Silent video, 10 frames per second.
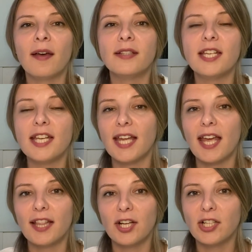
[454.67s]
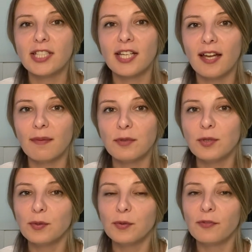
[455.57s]
dedicate their time
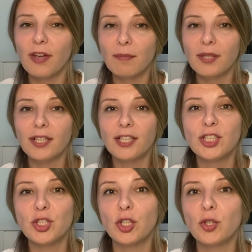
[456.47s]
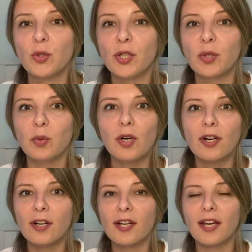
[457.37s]
to families, children,
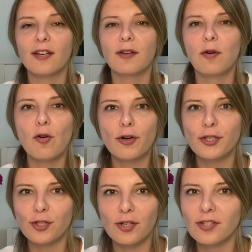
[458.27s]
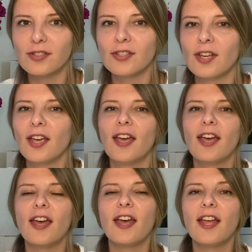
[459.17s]
work, I don't know, orchards.
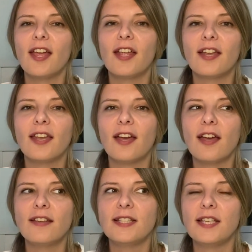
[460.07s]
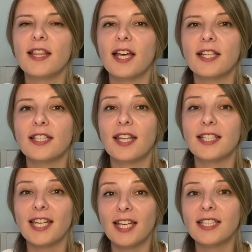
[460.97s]
And I see that the
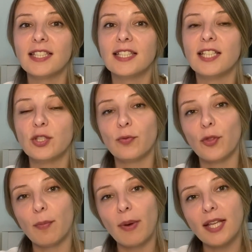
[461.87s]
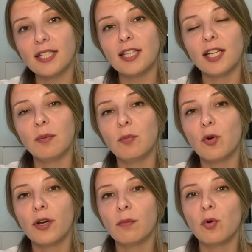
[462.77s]
tendency is for the better, that
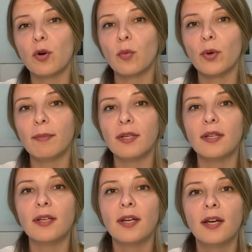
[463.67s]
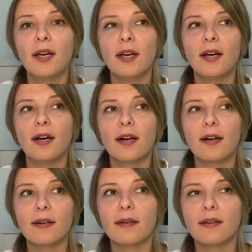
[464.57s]
more and more women
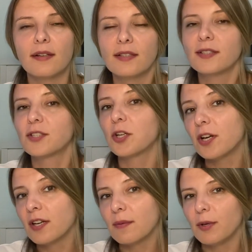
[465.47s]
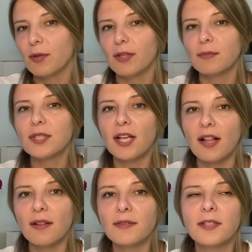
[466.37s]
are concerned about
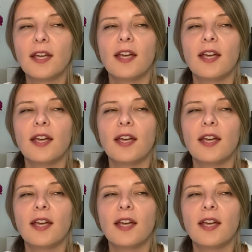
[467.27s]
themselves.